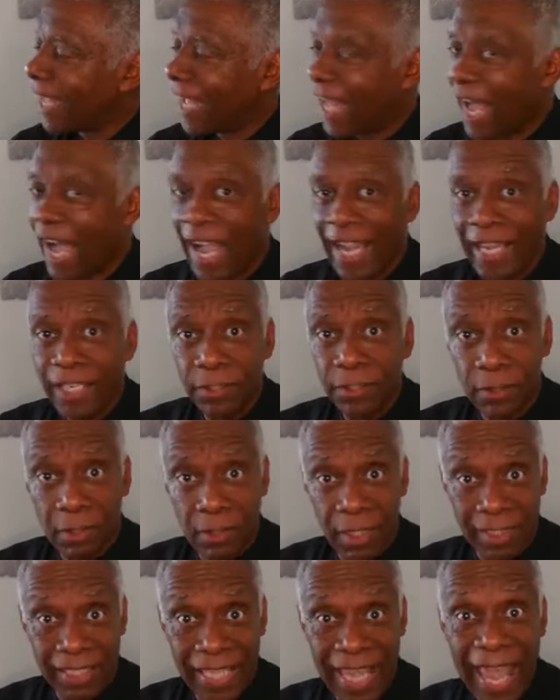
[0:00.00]
idol,
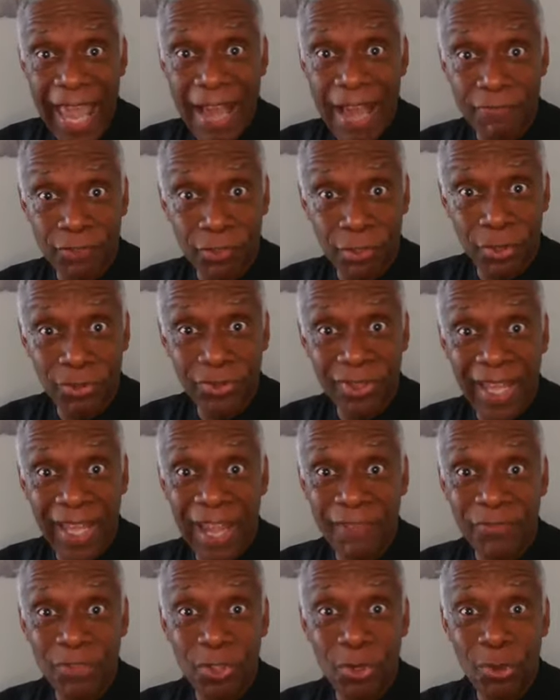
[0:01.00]
a calf, a golden
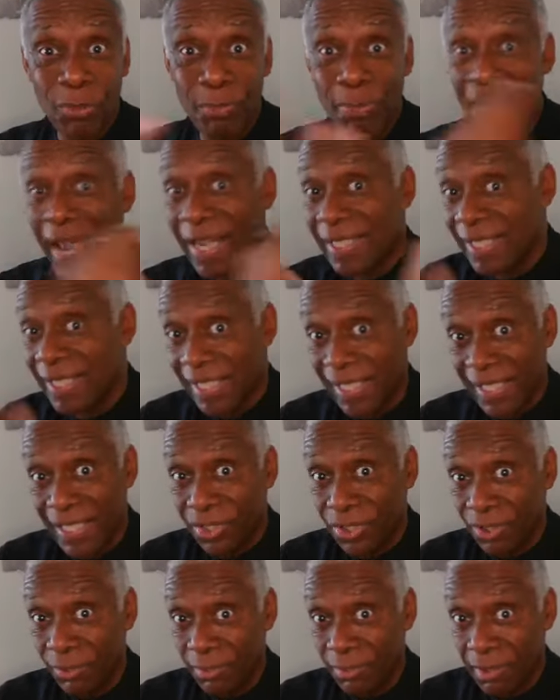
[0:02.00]
calf to go back to
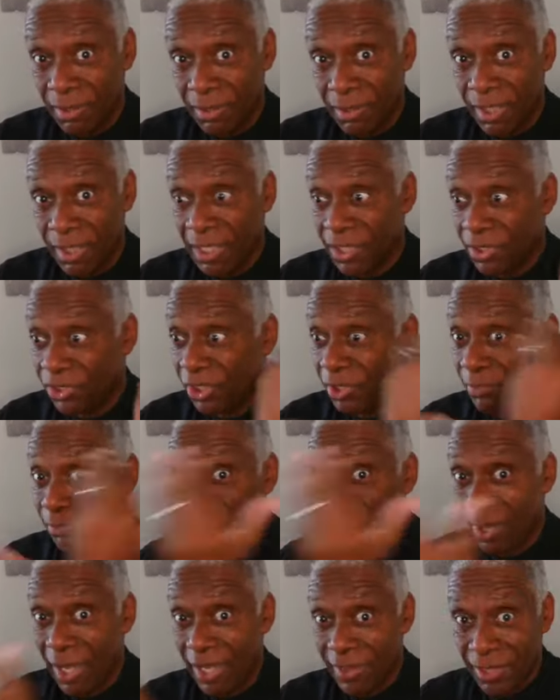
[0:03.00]
Egypt. He had just
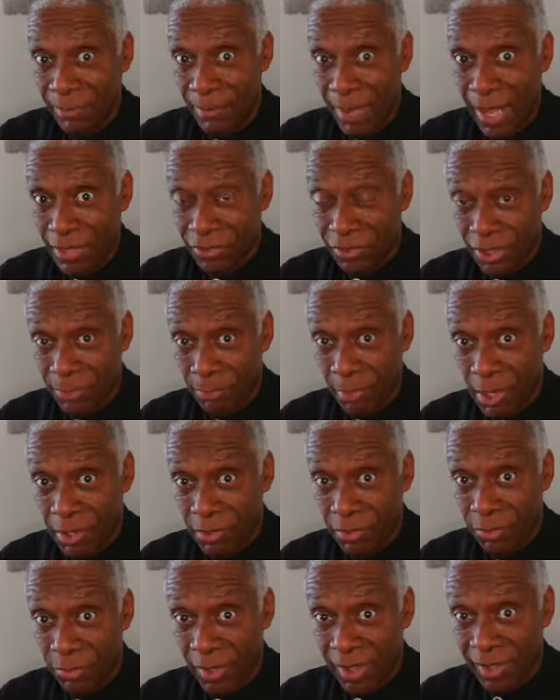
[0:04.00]
brought them out, just part
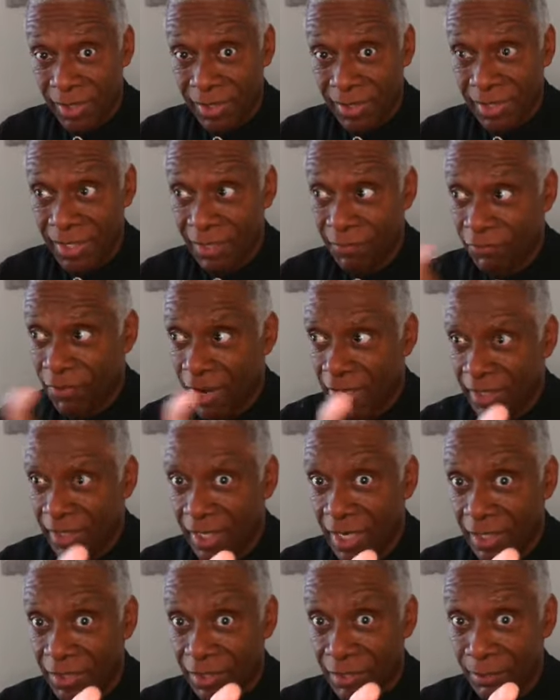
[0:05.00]
of the Red Sea, finally
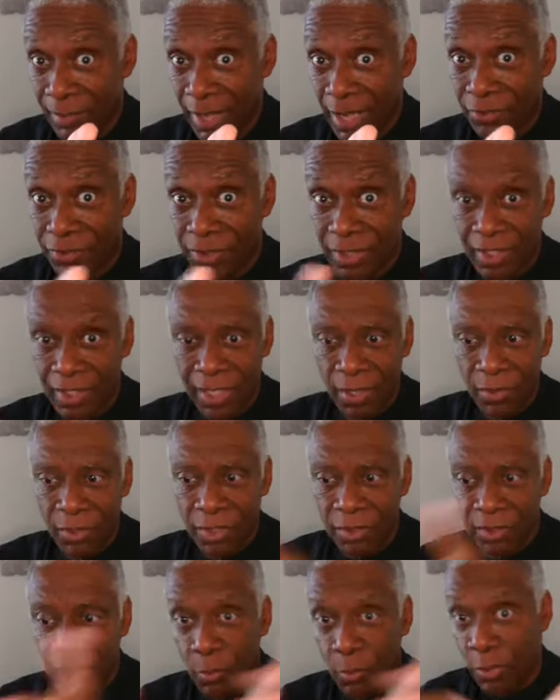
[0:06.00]
got to the mountain and
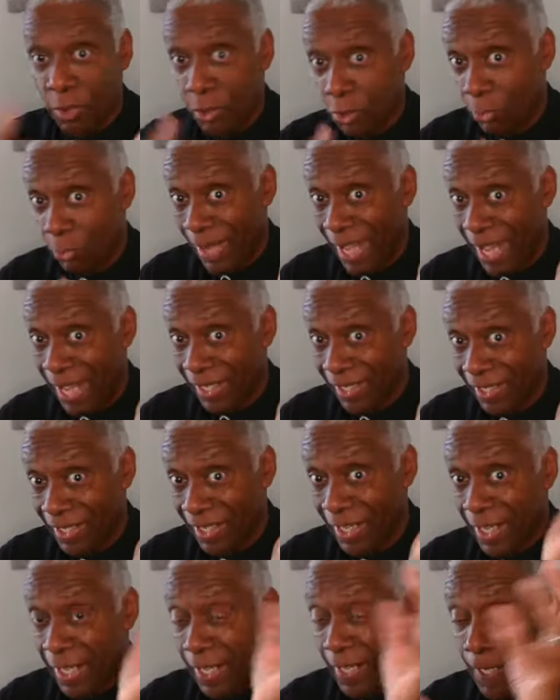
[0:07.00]
they wanted to go back.
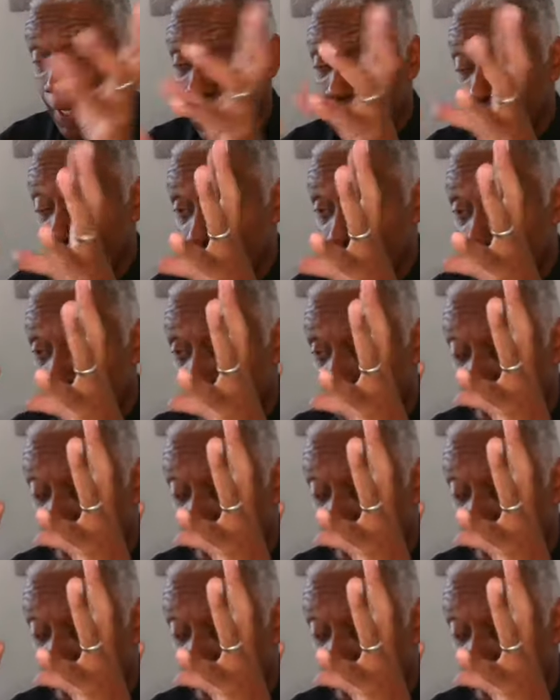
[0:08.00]
So